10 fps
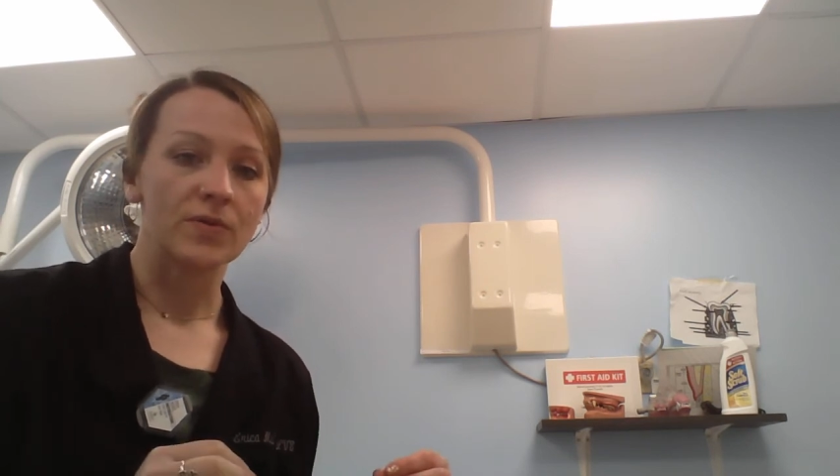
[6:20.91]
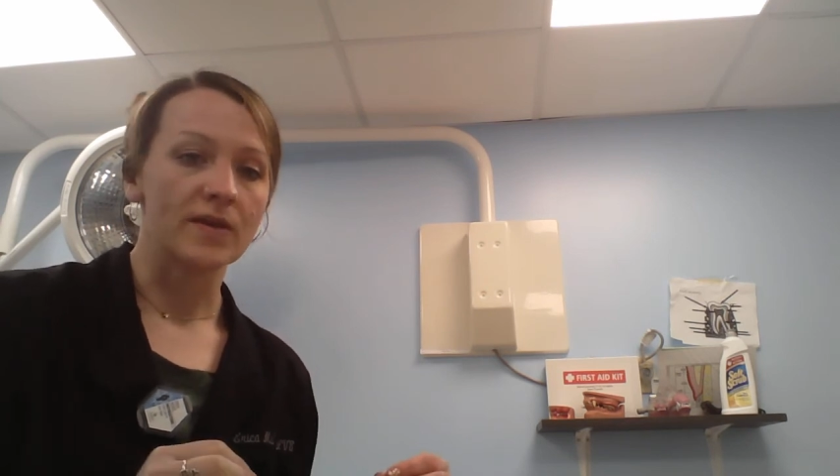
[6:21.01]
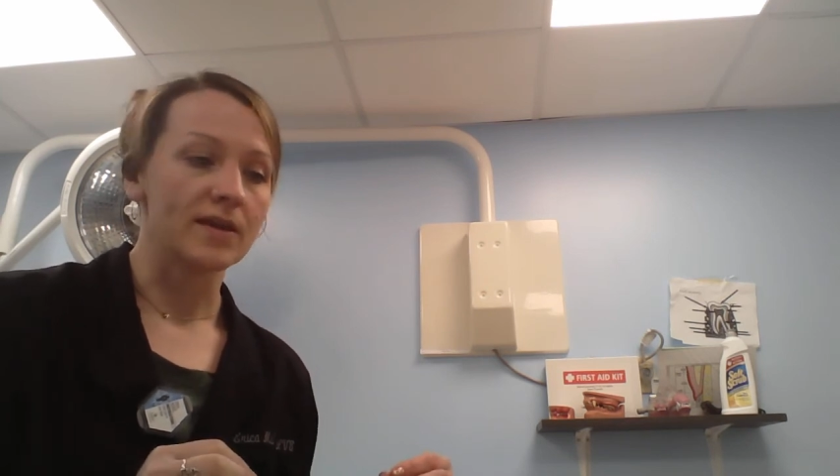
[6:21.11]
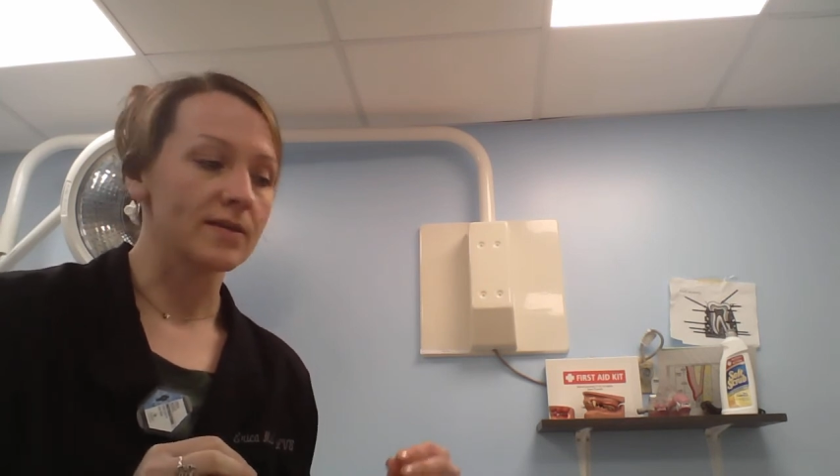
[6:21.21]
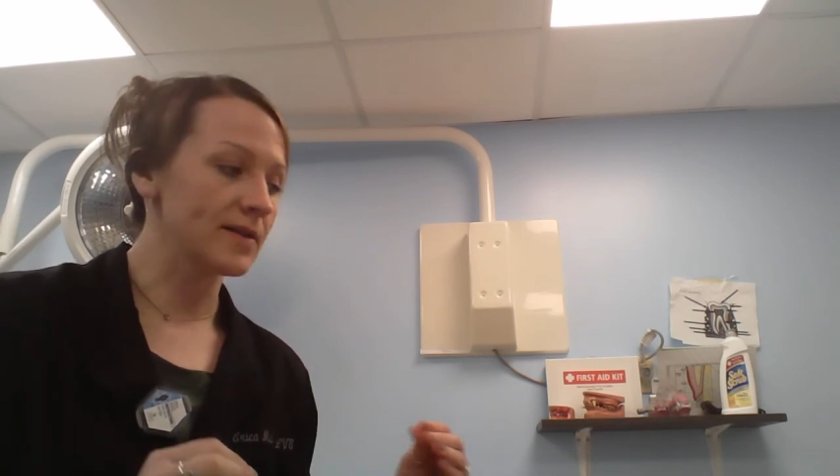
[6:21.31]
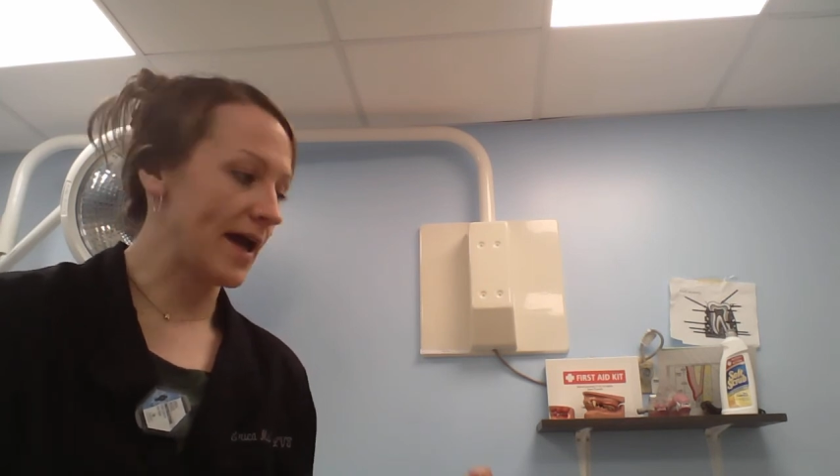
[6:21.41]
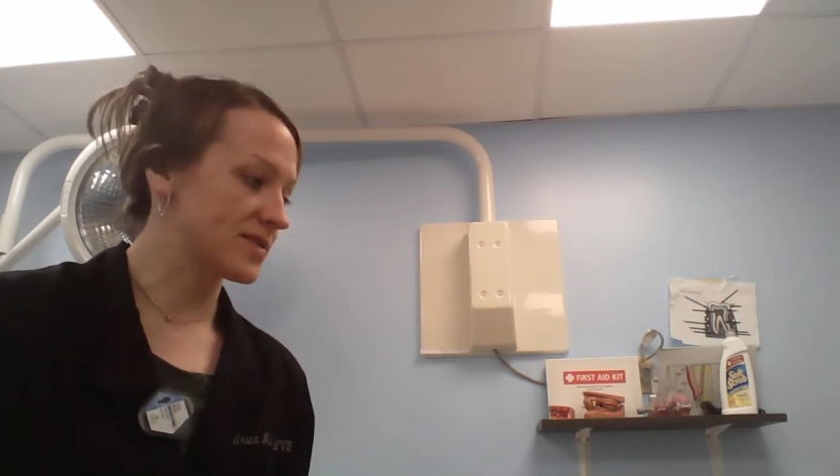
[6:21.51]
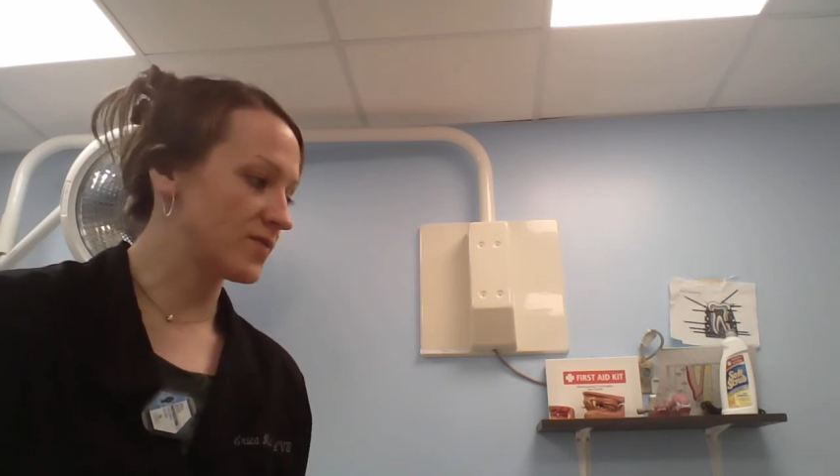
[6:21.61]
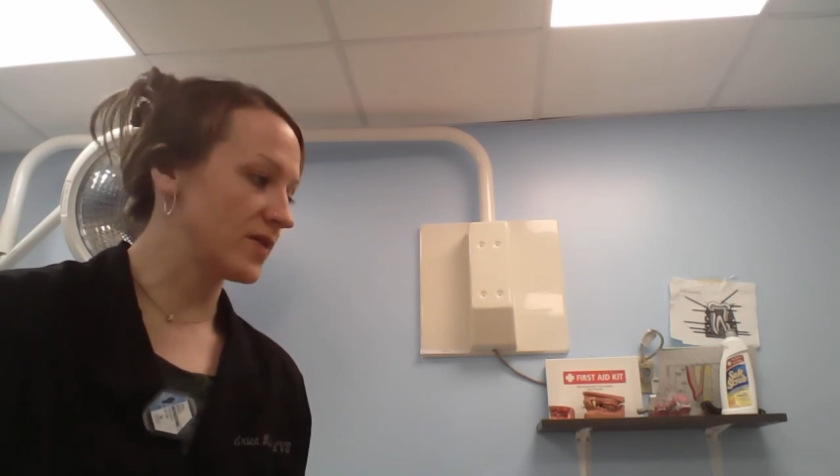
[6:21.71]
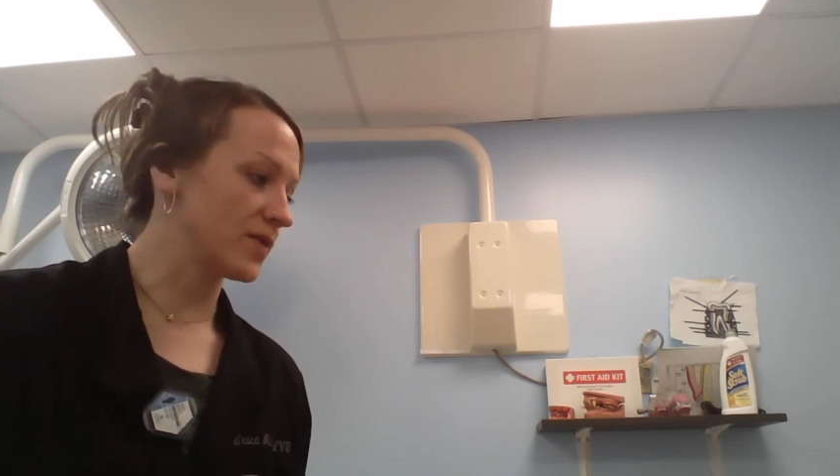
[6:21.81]
the last
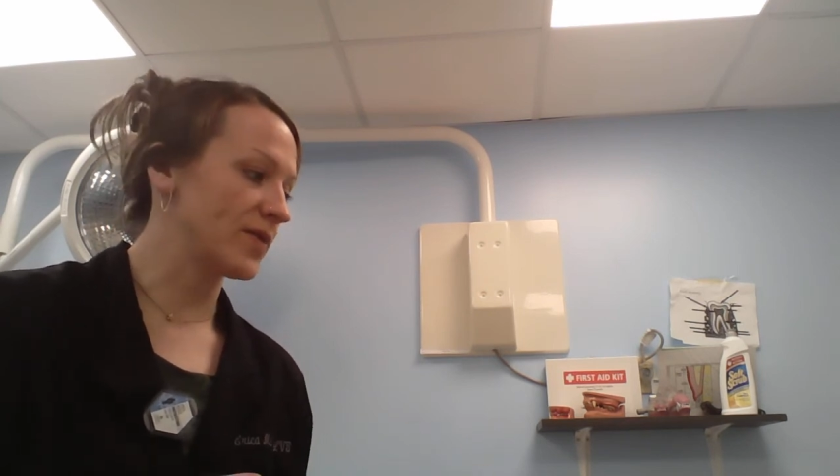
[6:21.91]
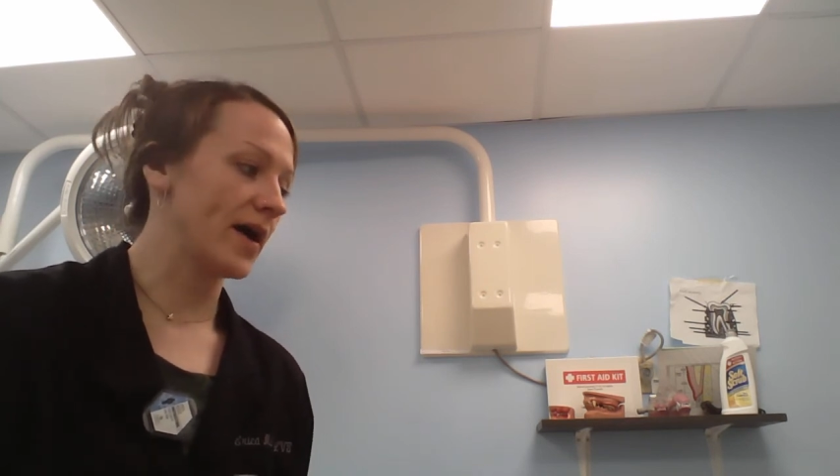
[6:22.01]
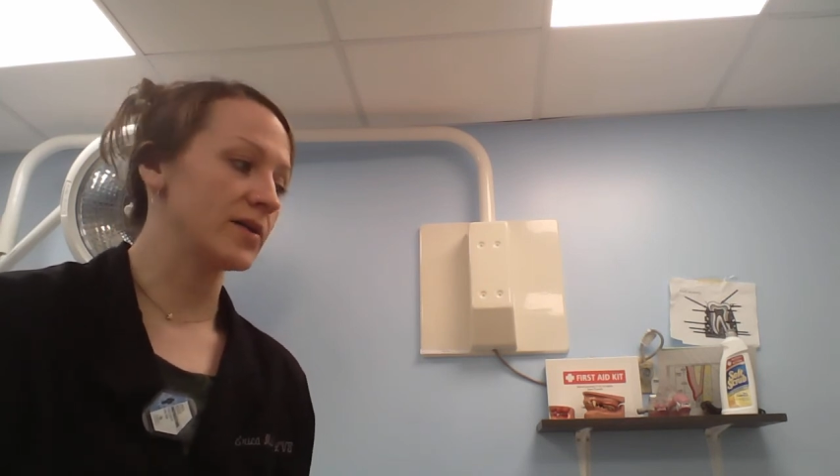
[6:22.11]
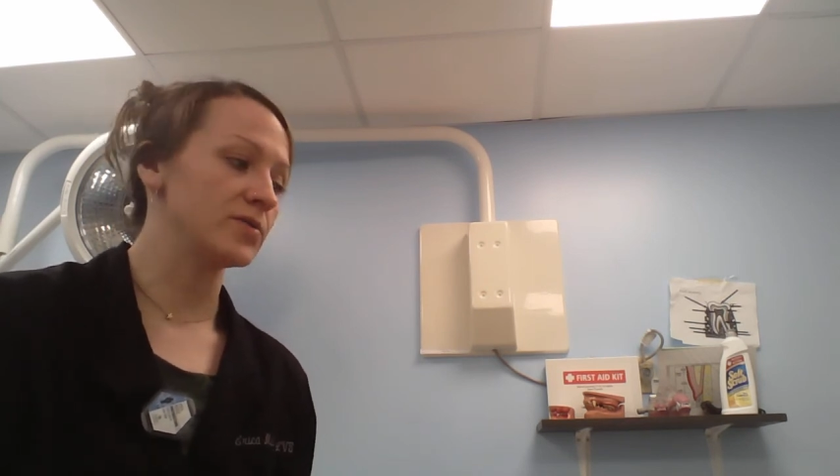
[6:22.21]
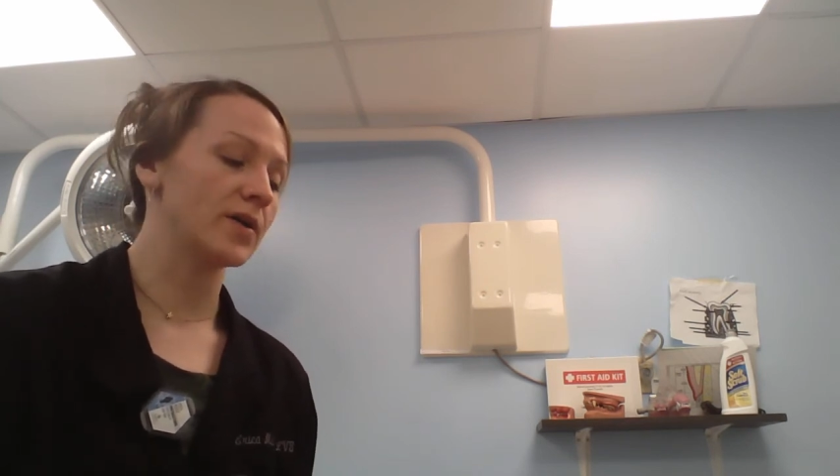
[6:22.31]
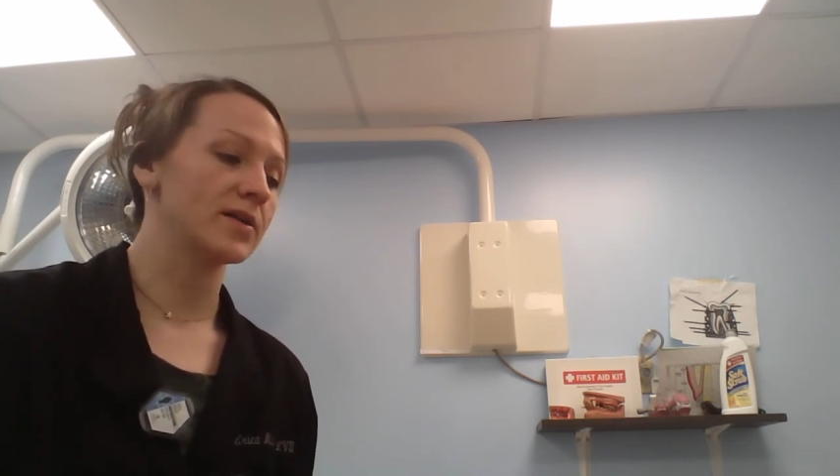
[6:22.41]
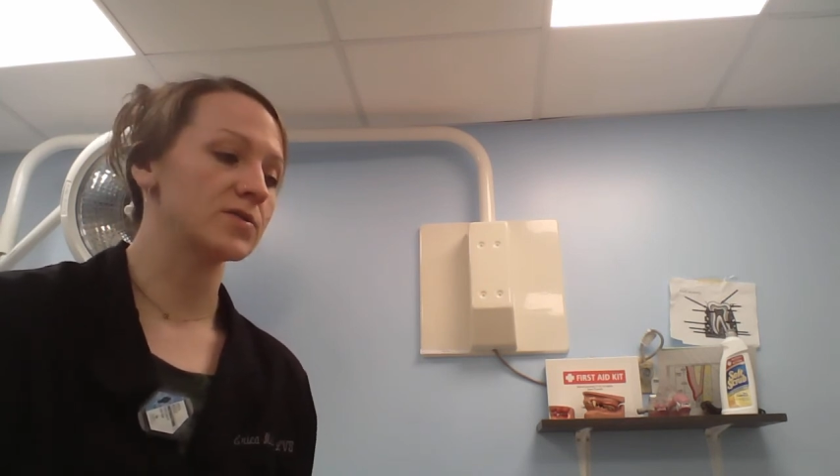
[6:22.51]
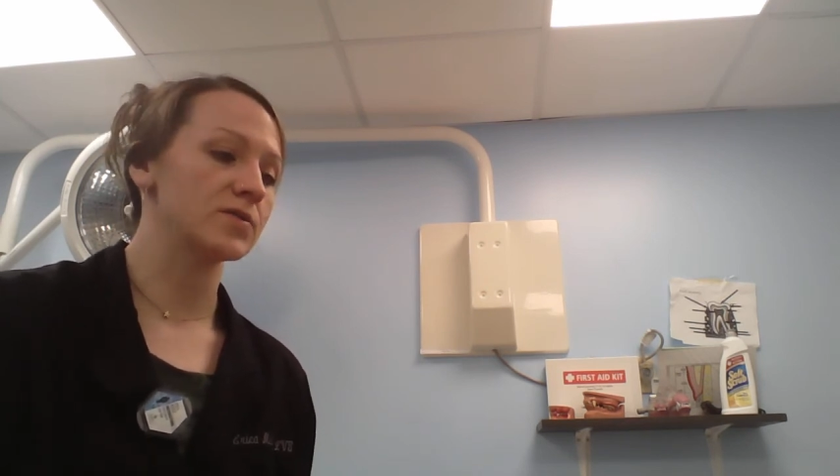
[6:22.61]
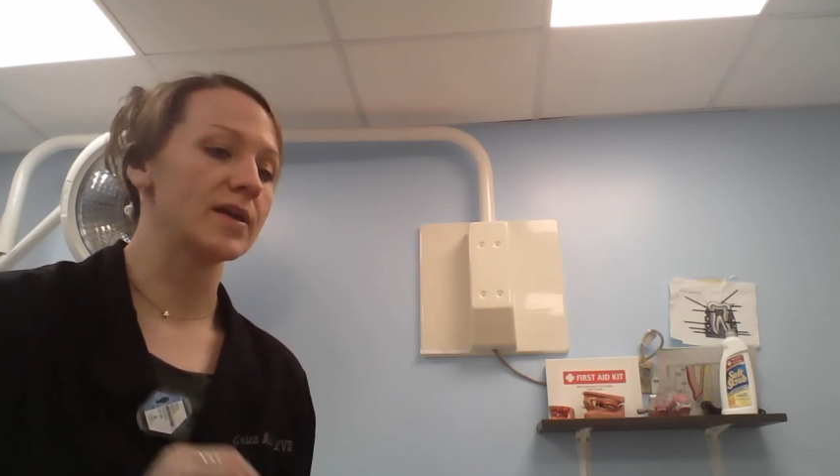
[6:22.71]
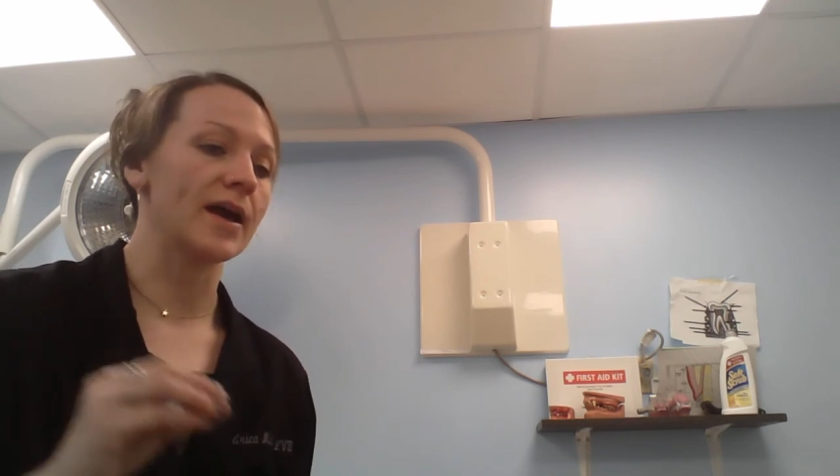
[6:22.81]
view of how you can do the